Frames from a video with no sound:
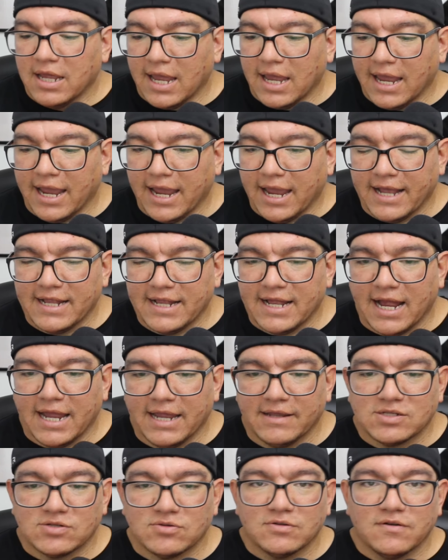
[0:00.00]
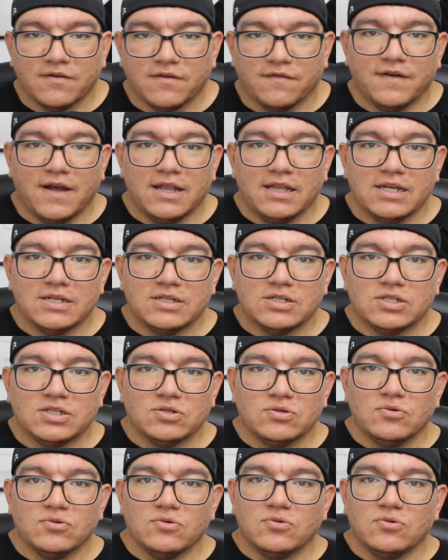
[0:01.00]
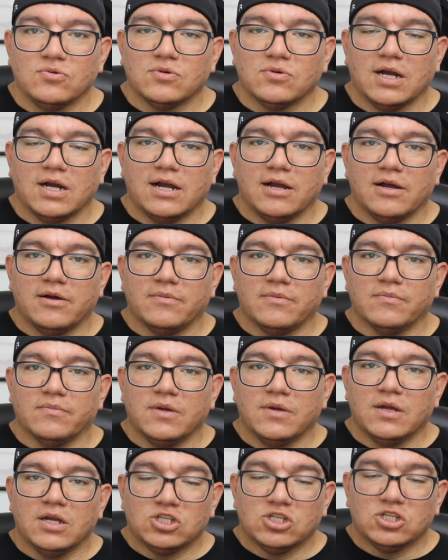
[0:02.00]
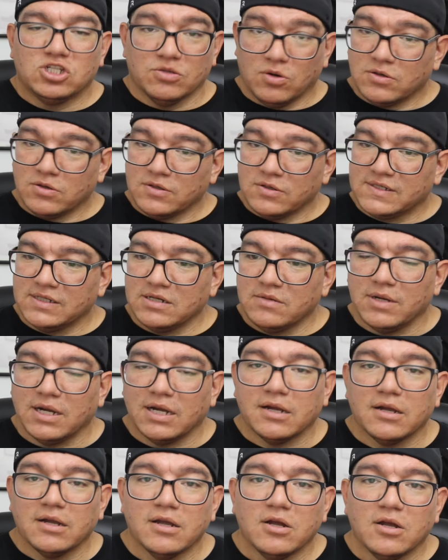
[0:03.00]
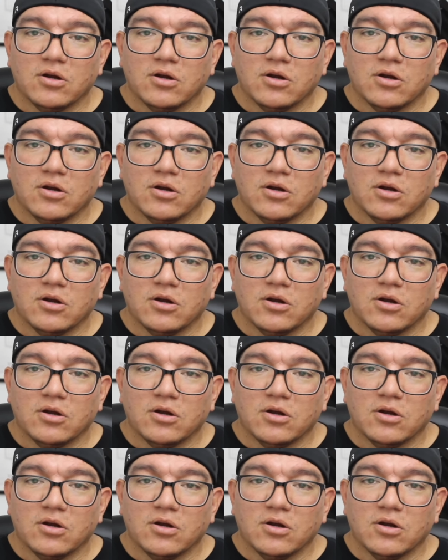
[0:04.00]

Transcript: and I sort of fell into um, Chamorro Cinema,